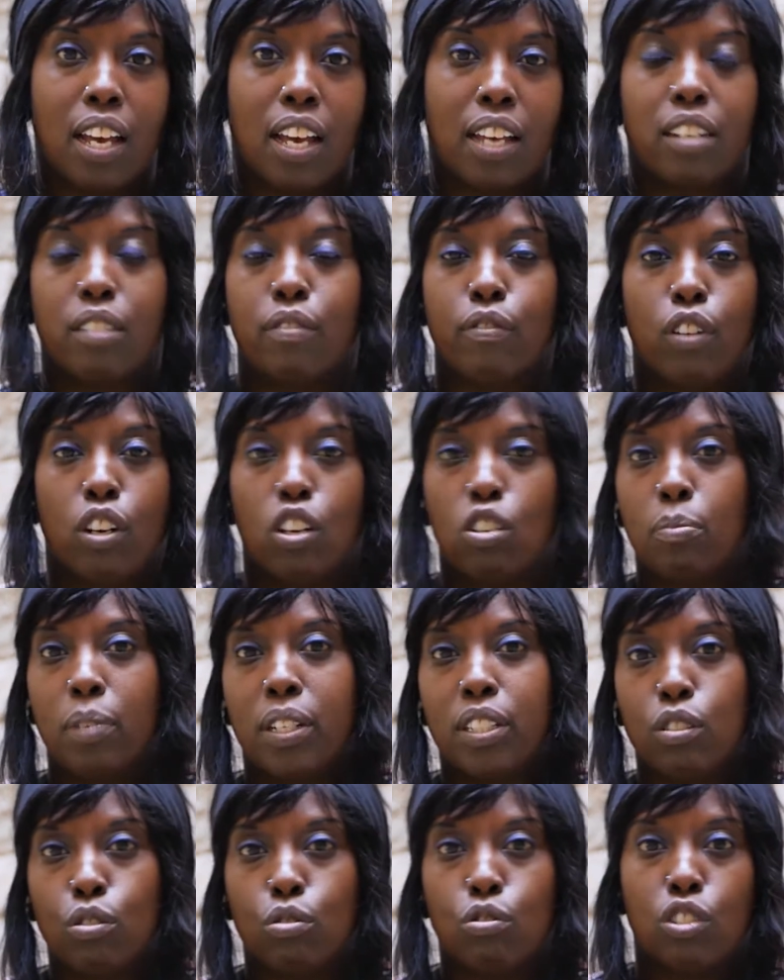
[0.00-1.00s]
and
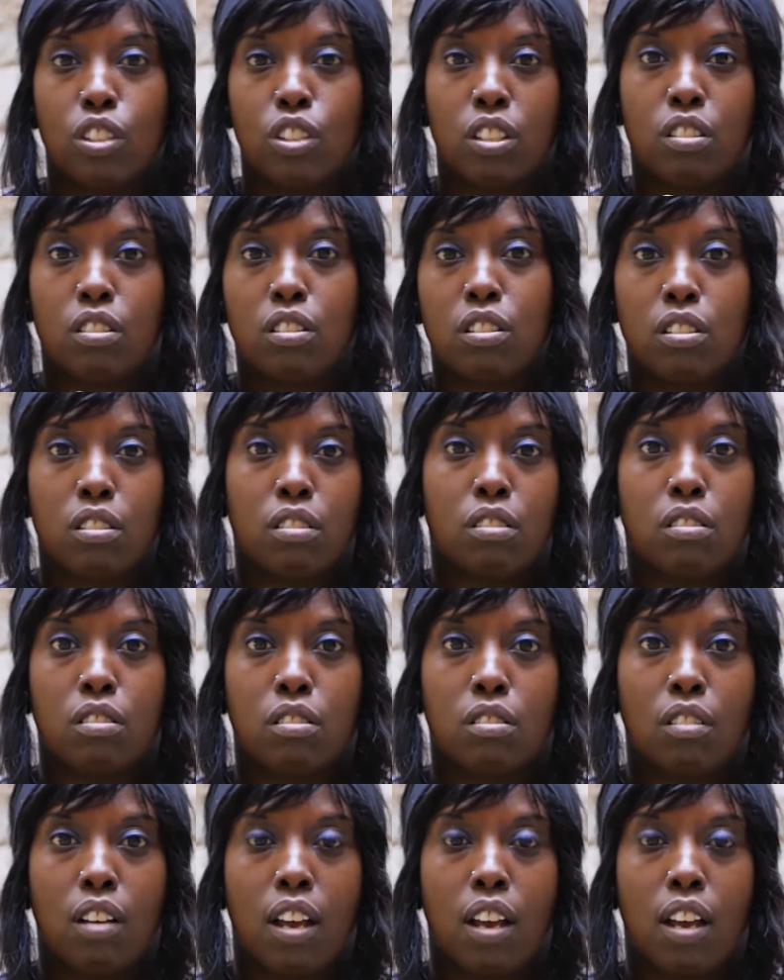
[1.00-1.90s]
environmental justice,